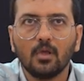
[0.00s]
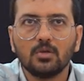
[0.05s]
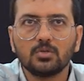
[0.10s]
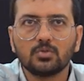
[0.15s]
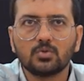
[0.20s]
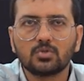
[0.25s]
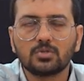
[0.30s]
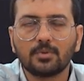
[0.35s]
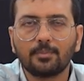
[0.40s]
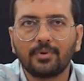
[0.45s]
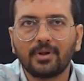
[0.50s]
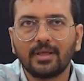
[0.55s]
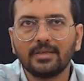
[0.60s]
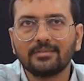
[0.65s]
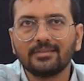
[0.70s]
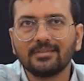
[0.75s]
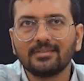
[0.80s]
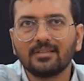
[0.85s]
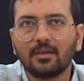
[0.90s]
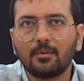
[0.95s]
So
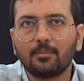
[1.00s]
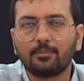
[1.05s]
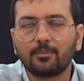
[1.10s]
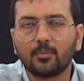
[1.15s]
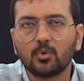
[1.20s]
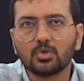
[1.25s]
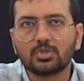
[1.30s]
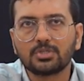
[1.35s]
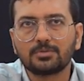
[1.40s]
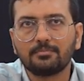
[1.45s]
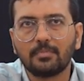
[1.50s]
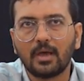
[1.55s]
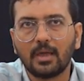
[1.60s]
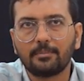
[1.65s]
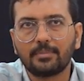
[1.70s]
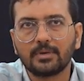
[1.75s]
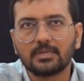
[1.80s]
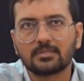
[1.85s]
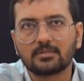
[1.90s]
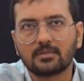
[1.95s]
summarizing the
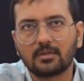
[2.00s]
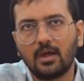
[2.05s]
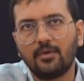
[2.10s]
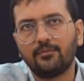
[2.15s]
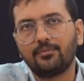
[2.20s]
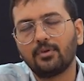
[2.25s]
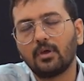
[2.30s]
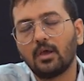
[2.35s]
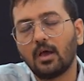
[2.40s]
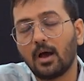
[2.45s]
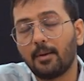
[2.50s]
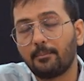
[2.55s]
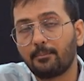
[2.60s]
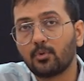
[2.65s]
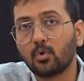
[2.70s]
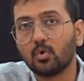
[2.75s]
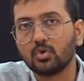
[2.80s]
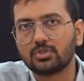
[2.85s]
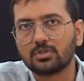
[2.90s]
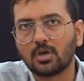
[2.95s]
post-bypass graft
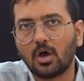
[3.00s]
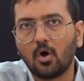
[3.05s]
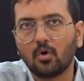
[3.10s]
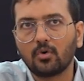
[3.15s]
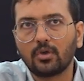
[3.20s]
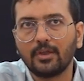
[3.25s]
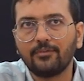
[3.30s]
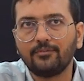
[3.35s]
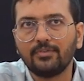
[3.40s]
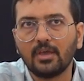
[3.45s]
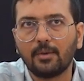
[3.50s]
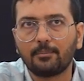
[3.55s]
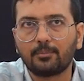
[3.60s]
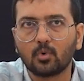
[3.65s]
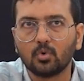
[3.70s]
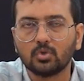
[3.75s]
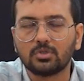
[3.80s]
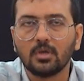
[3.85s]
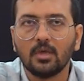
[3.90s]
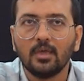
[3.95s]
approach, how can we
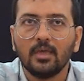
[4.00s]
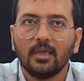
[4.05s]
approach?